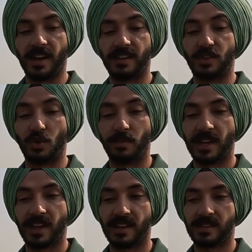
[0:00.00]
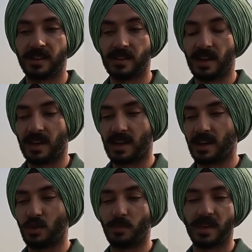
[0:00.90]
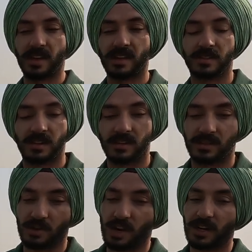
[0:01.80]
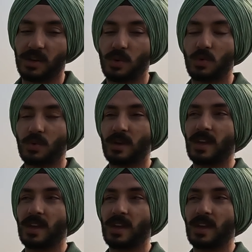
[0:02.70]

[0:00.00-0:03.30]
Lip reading: It's humic acid. Humic acid, it's not new.